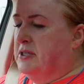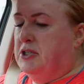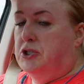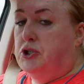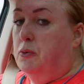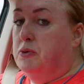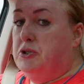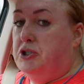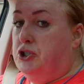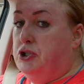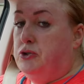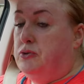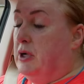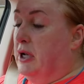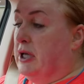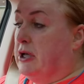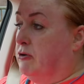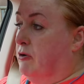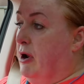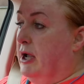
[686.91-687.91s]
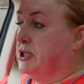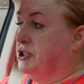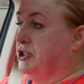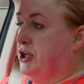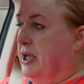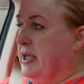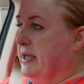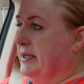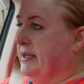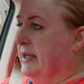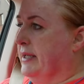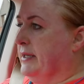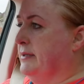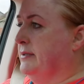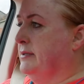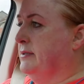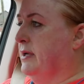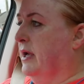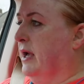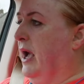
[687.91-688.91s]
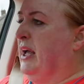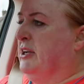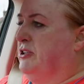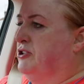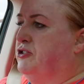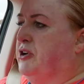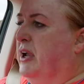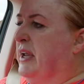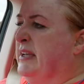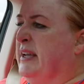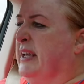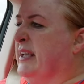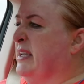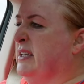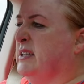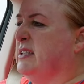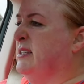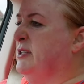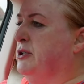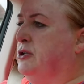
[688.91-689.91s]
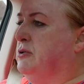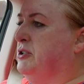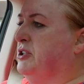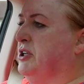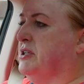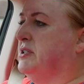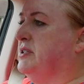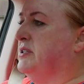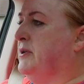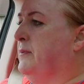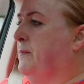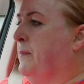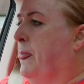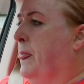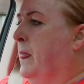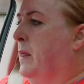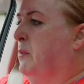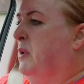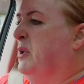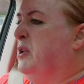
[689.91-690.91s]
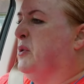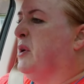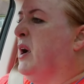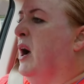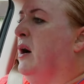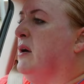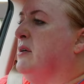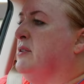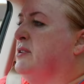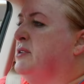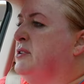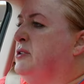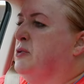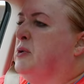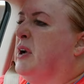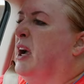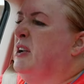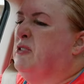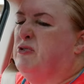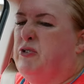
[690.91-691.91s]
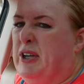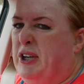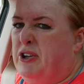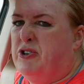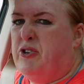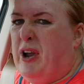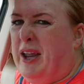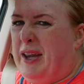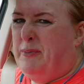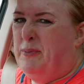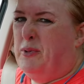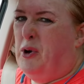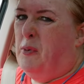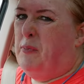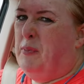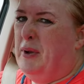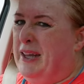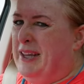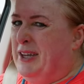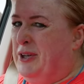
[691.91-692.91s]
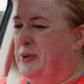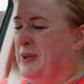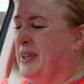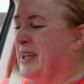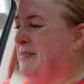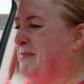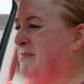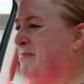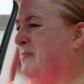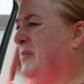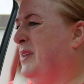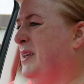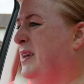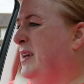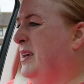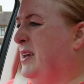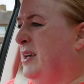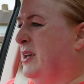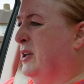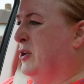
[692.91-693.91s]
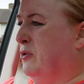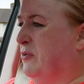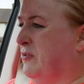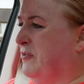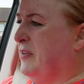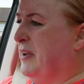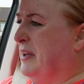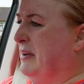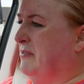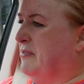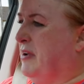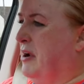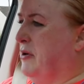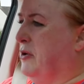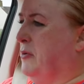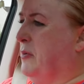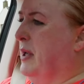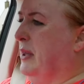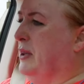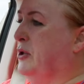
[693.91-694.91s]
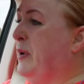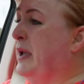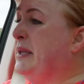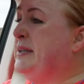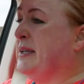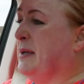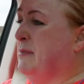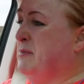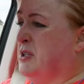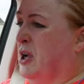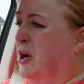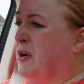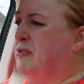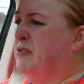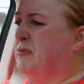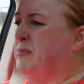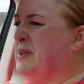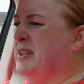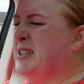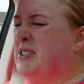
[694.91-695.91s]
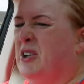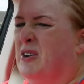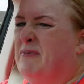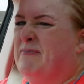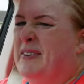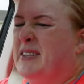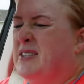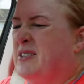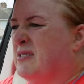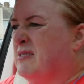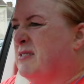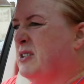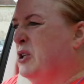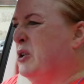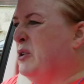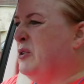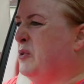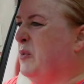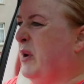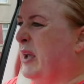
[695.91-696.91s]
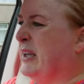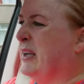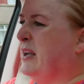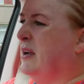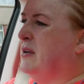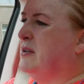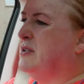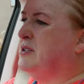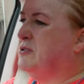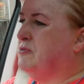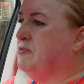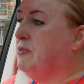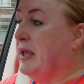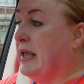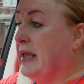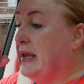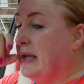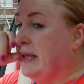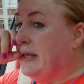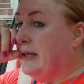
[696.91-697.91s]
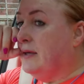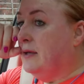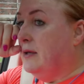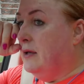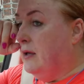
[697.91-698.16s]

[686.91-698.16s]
So I don't want to do a crash dieting and training. It, you'll just you can't you can't really train properly and you get don't feel very well. The weight comes off, but it's not it's not good weight loss really.